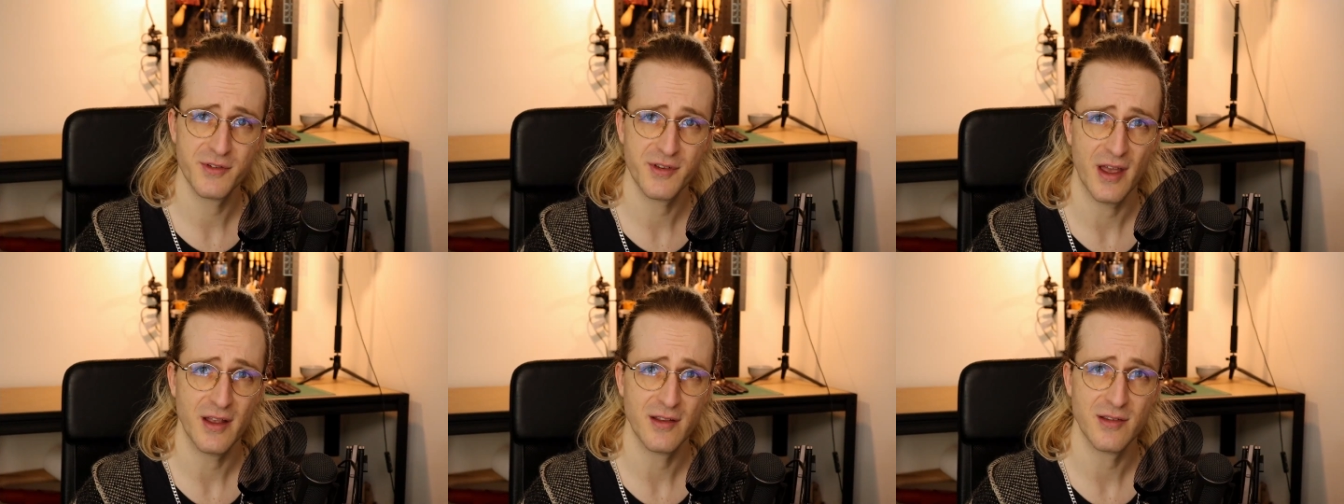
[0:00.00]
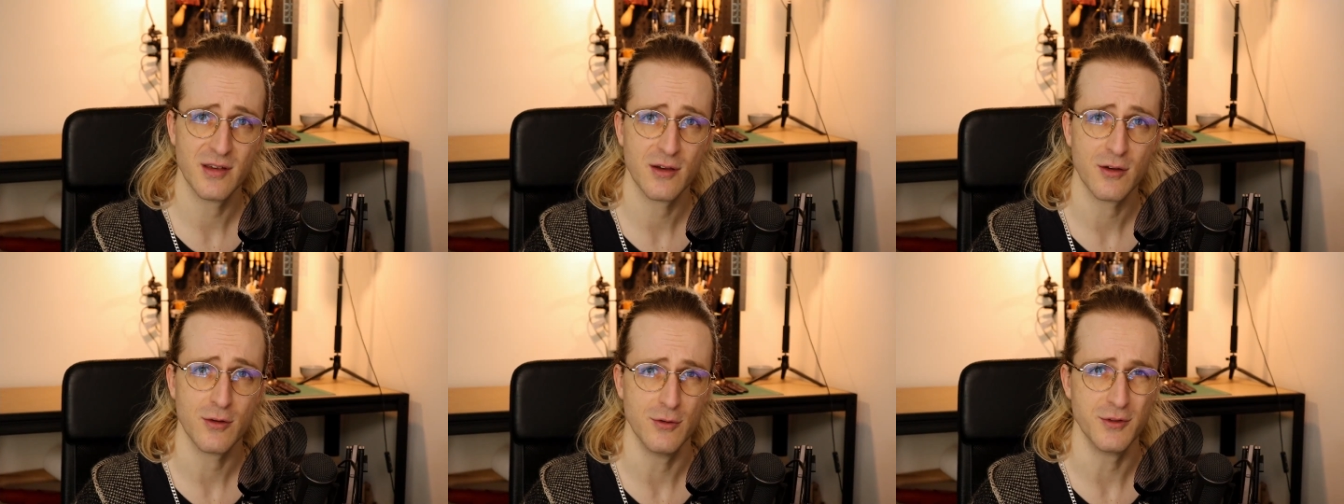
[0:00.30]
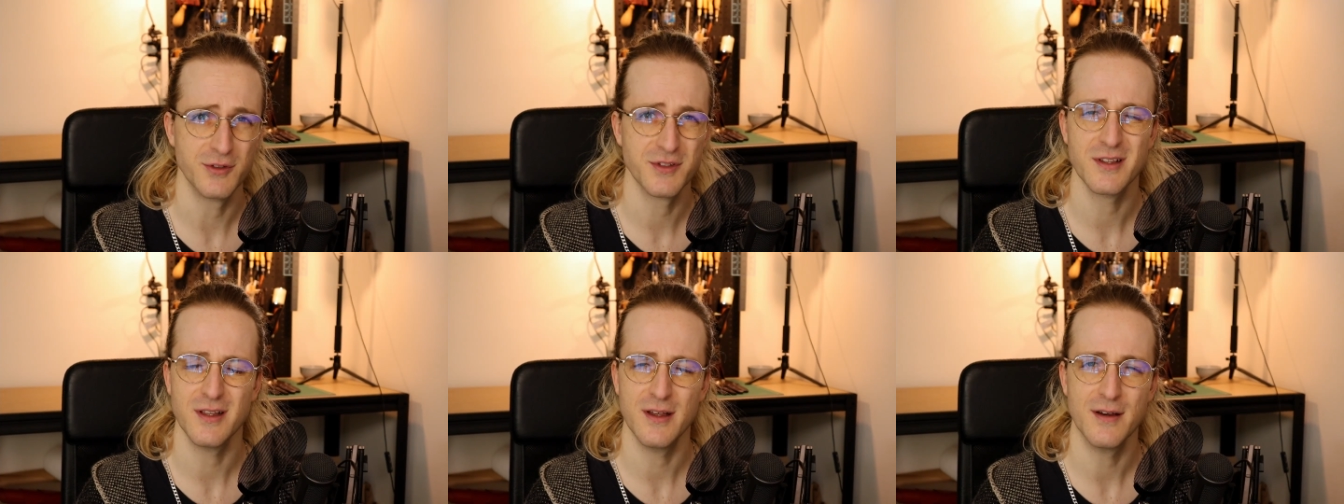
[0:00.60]

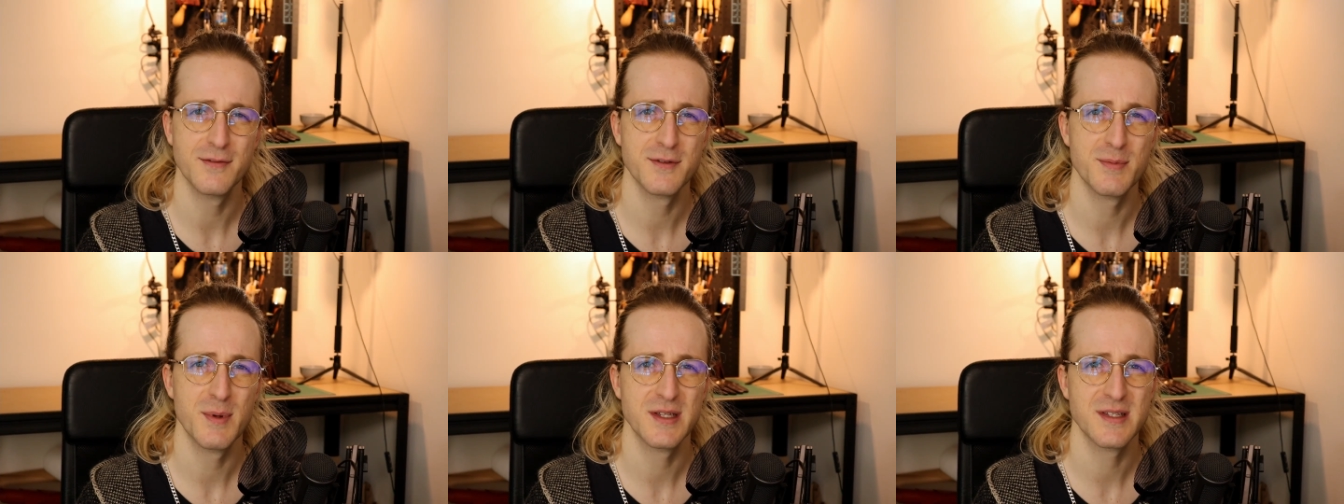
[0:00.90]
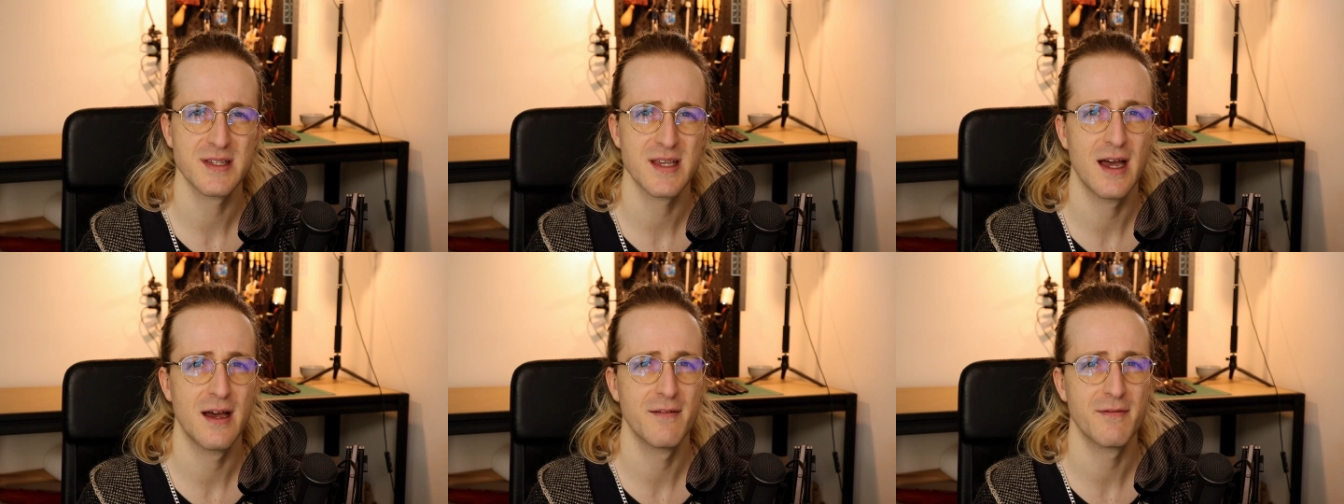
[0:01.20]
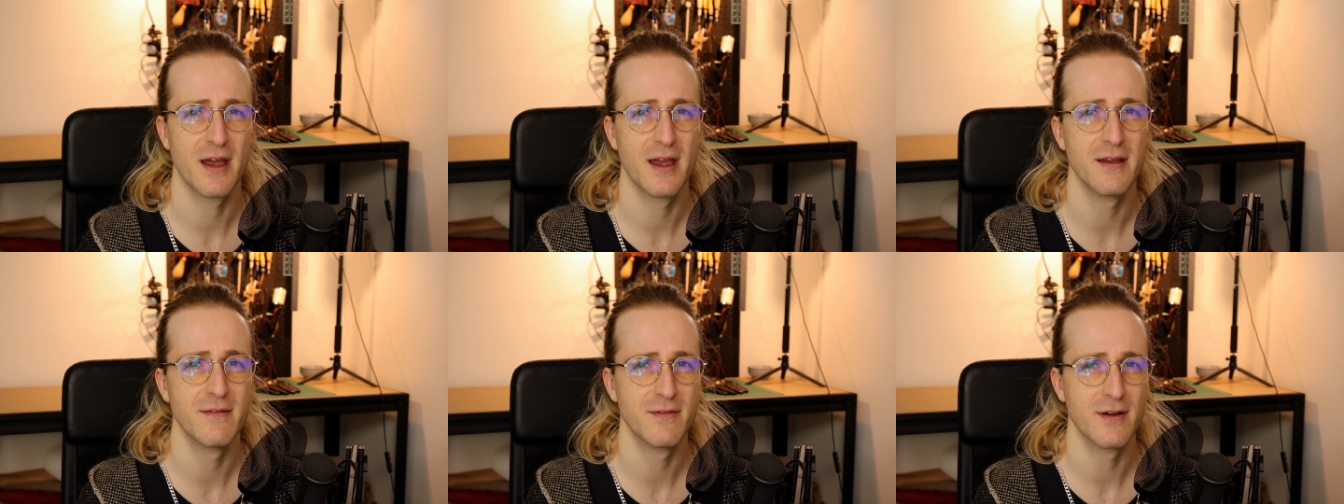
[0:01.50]
tentacles, gloves must have
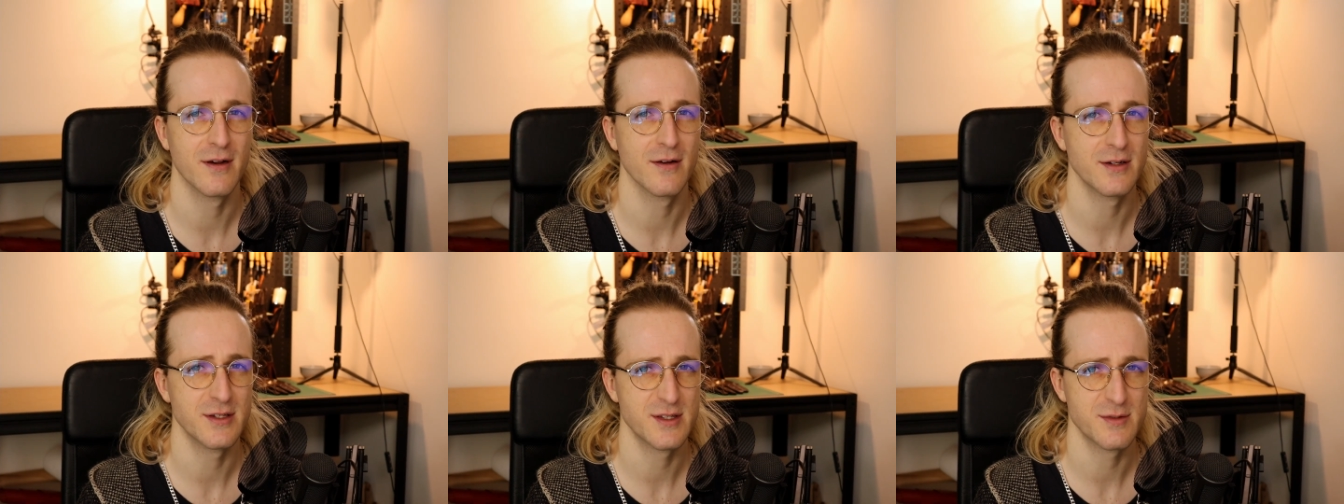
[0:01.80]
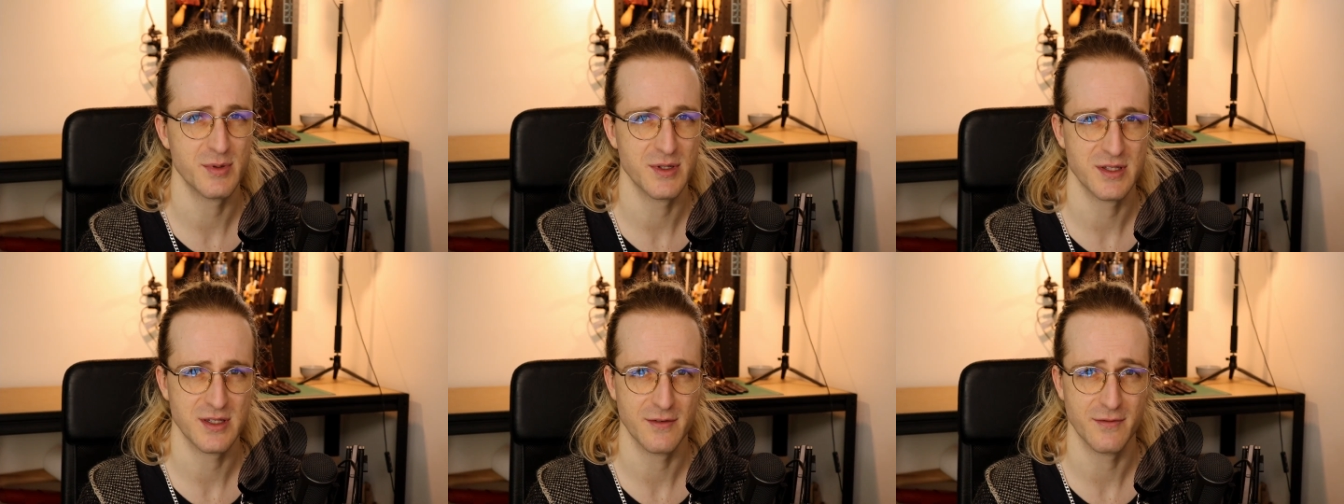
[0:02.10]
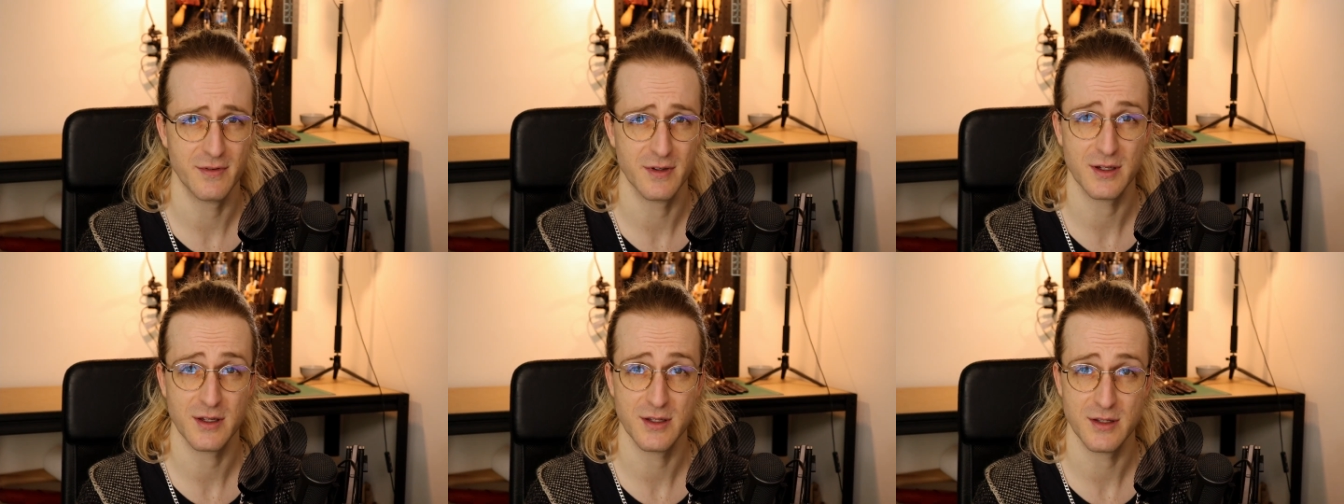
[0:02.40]
a very
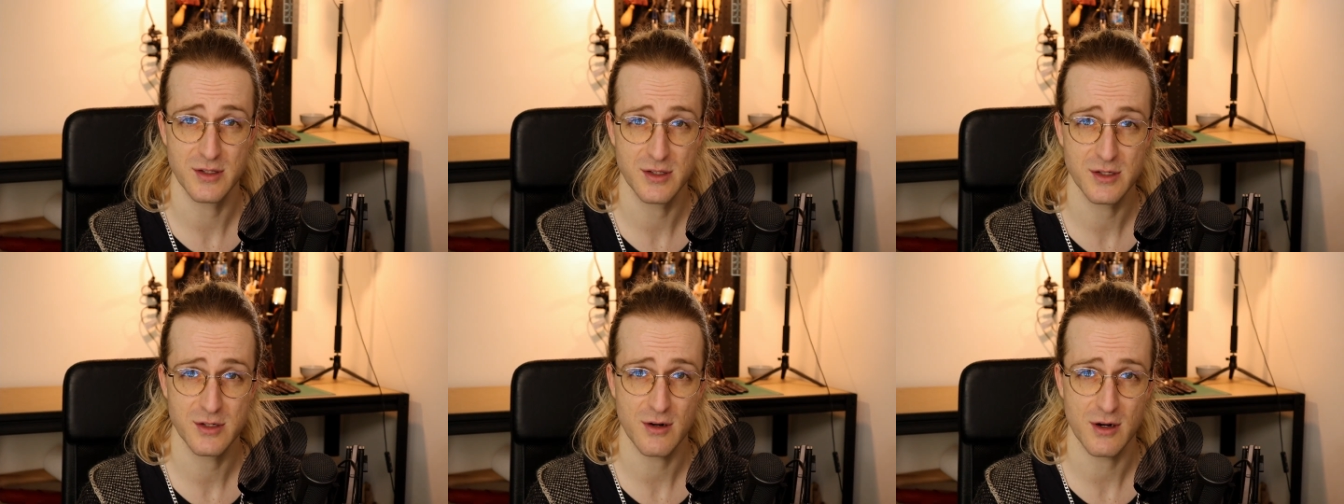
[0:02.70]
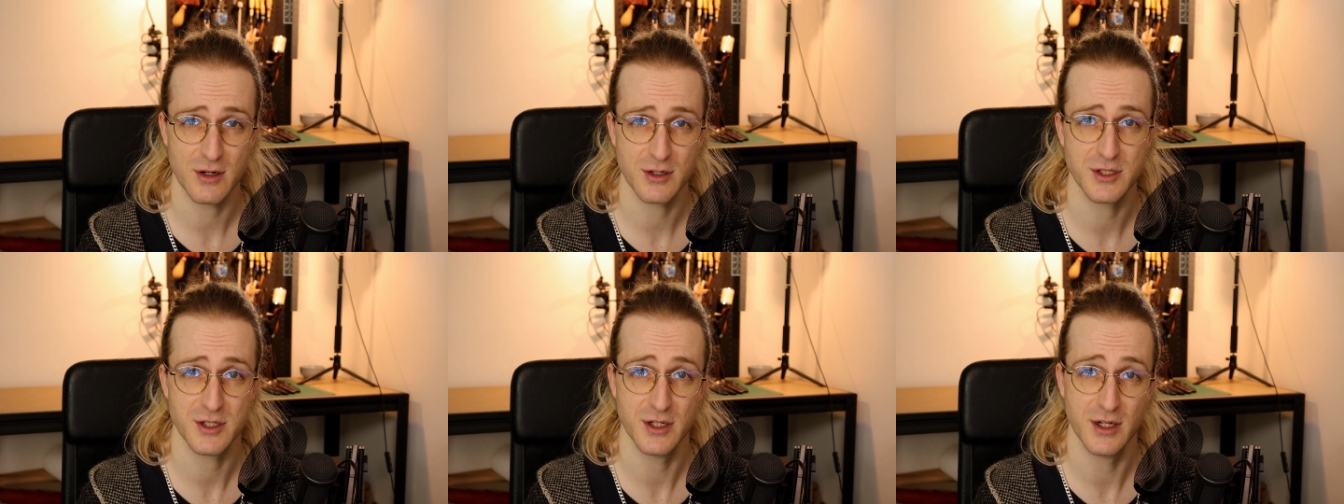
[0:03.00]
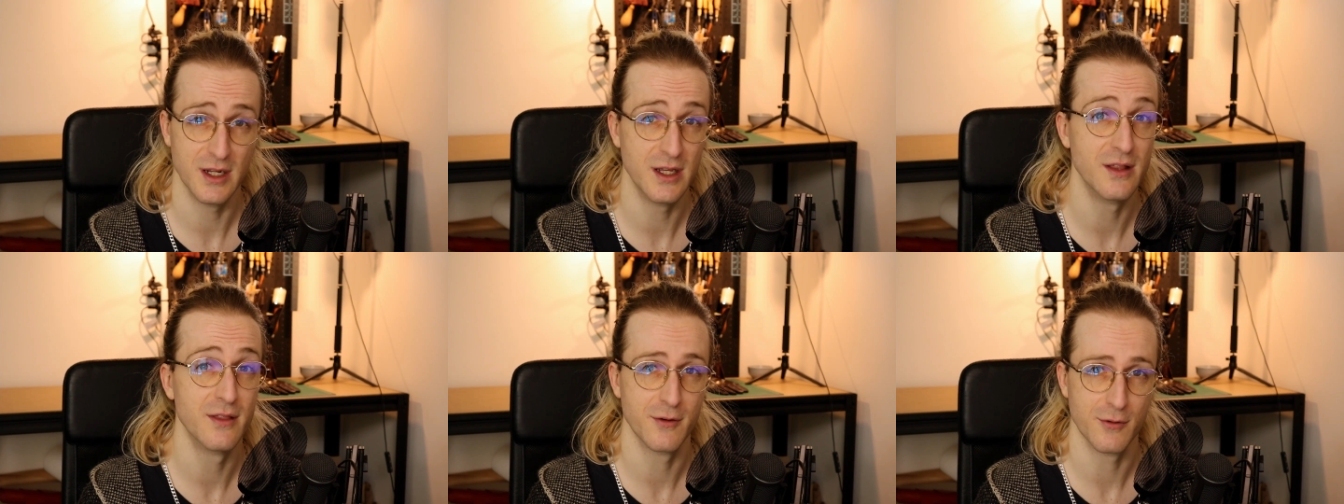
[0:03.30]
specific construction
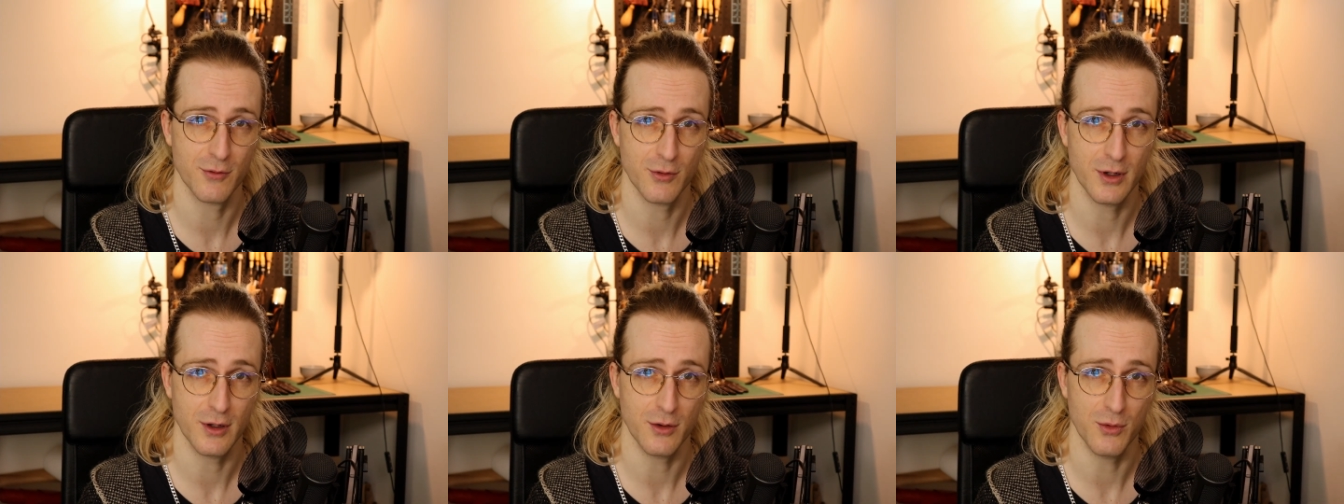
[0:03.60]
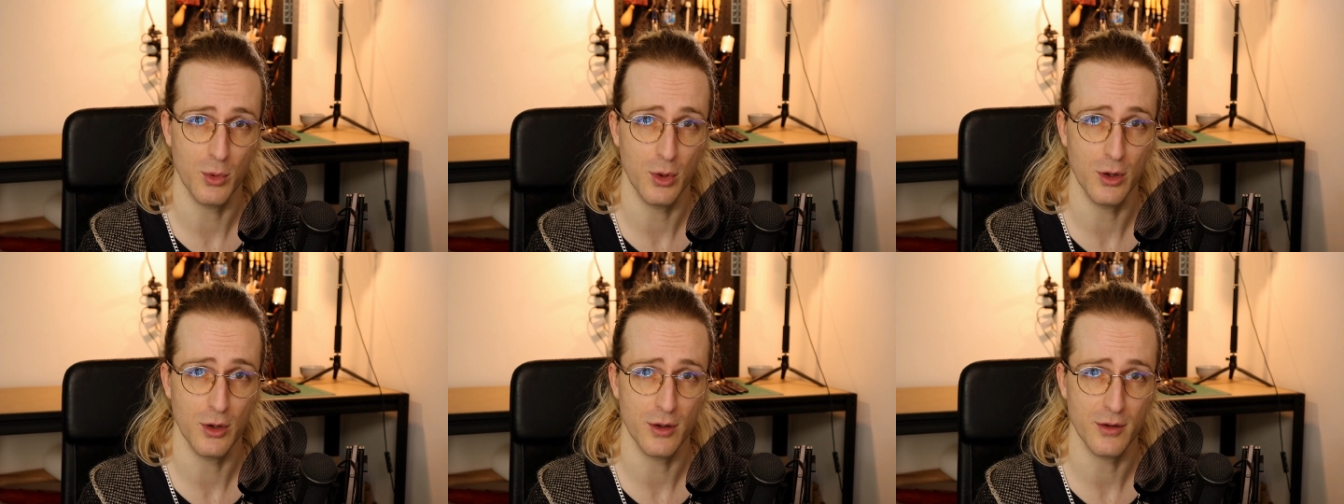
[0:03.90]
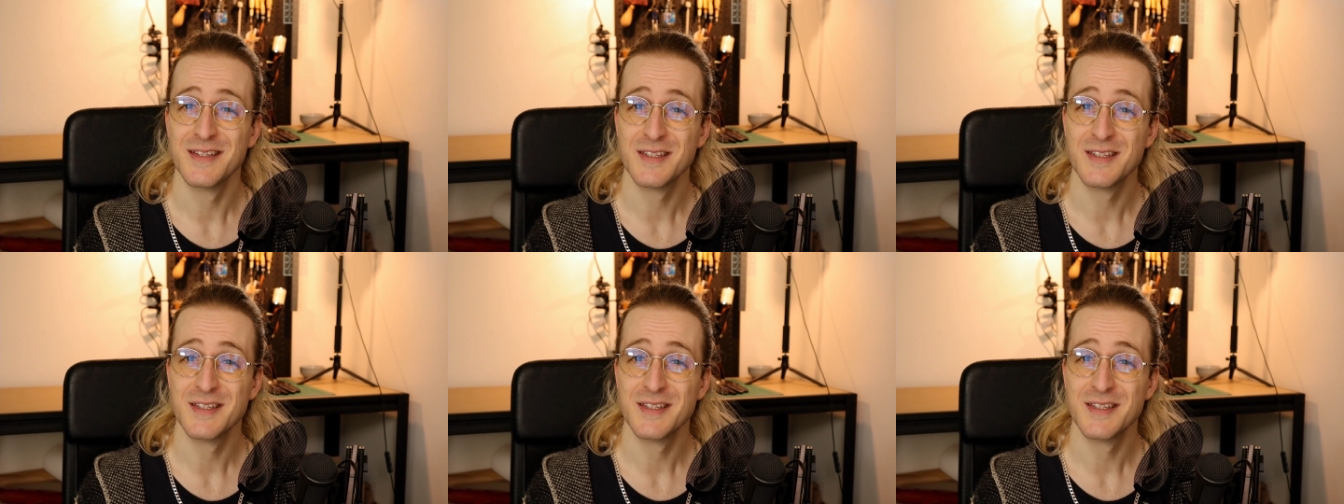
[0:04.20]
in the real world.